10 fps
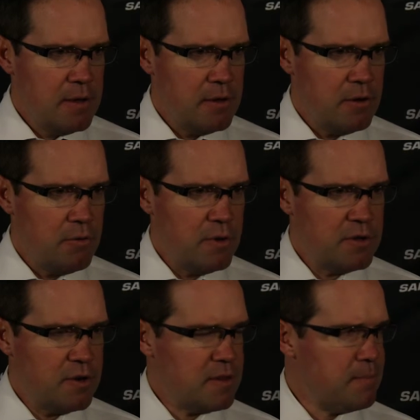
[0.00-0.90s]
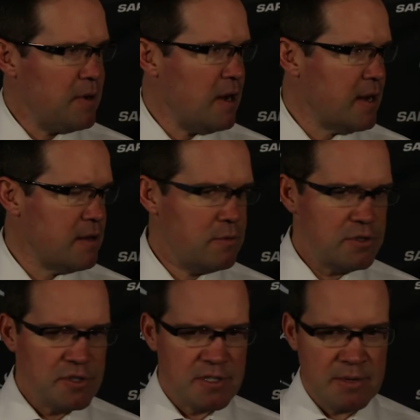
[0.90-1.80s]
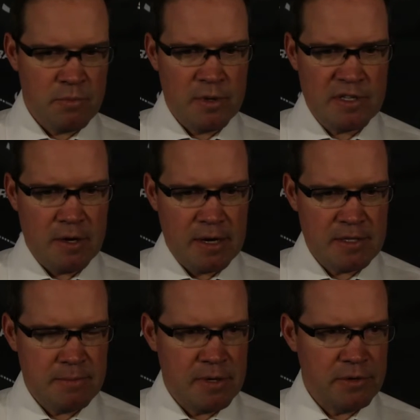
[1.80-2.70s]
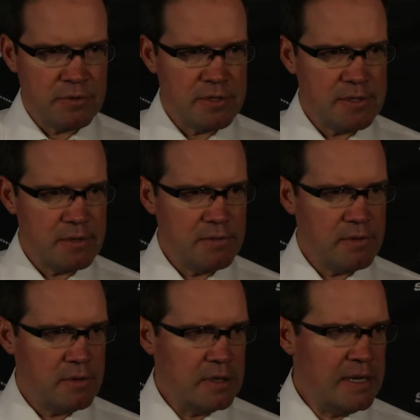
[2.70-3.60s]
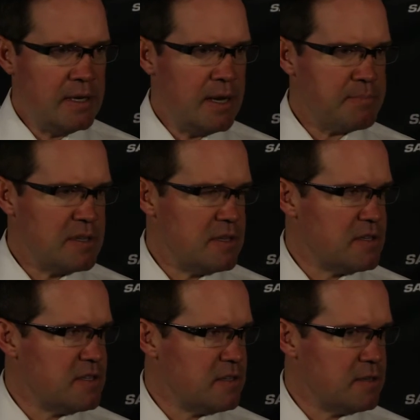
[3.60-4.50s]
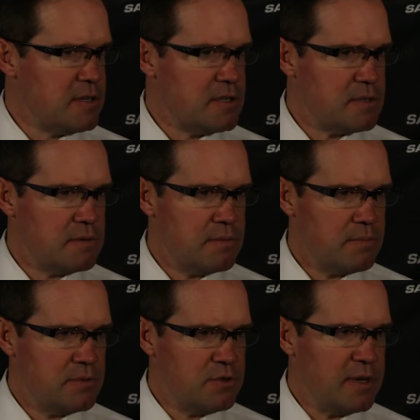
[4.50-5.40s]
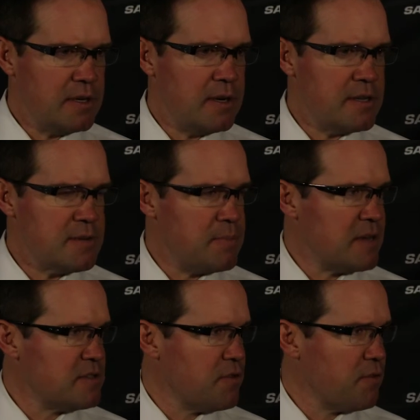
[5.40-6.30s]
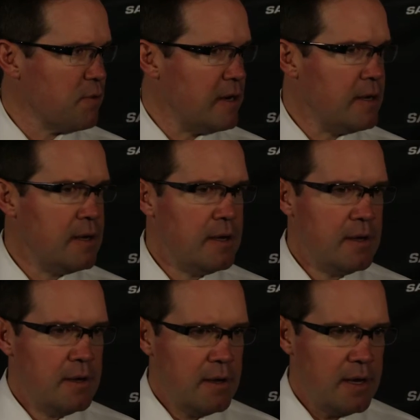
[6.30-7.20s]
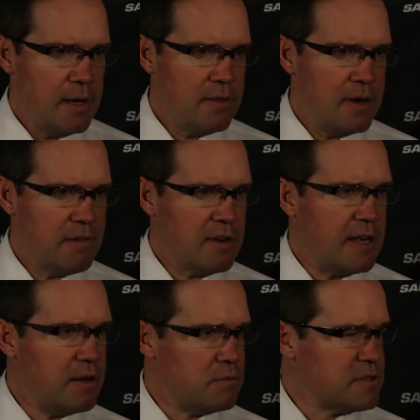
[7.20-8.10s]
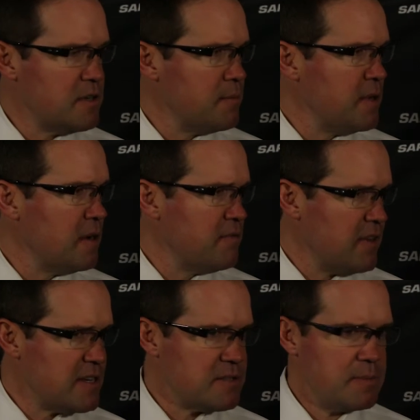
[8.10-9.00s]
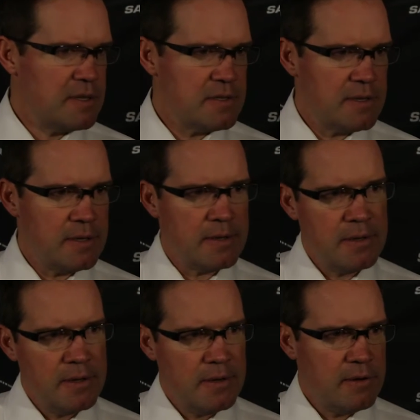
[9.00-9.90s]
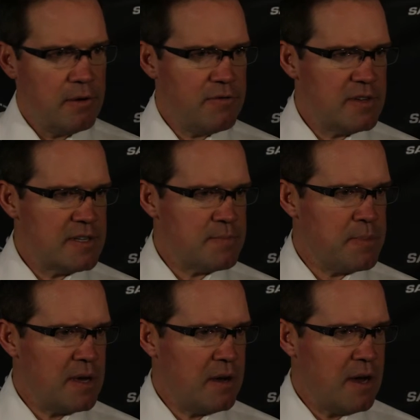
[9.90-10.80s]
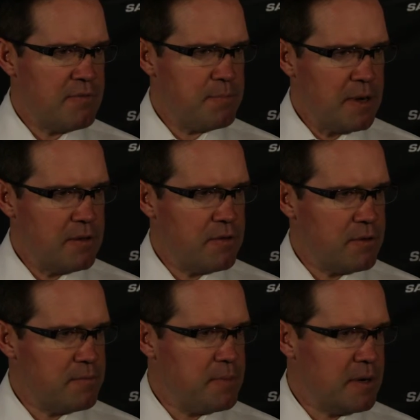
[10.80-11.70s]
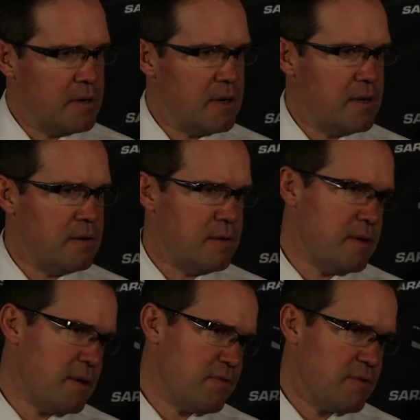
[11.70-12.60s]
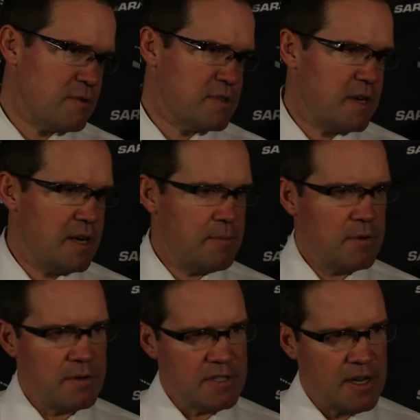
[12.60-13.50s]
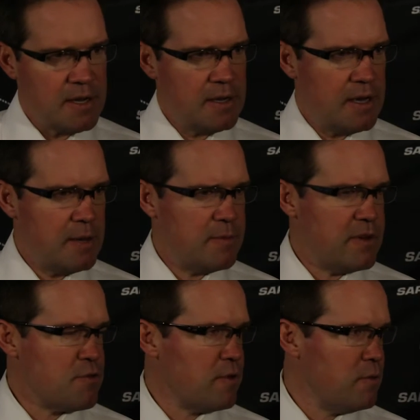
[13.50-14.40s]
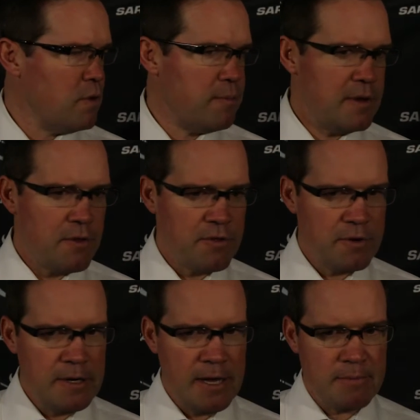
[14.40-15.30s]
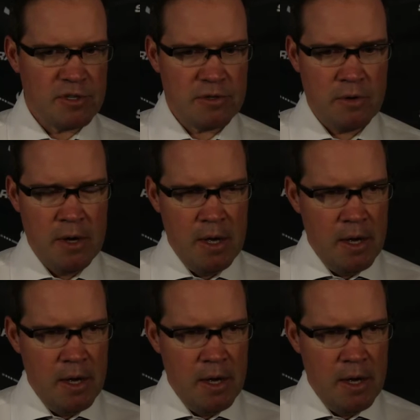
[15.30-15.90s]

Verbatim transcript: you know, we took the body, which is something we talked about leading up to this series, treating it as a best of three, and that every hit was going to be an investment. And you know, if it doesn't pay off by the third period in the first game or the second game, eventually it will by the third game. So,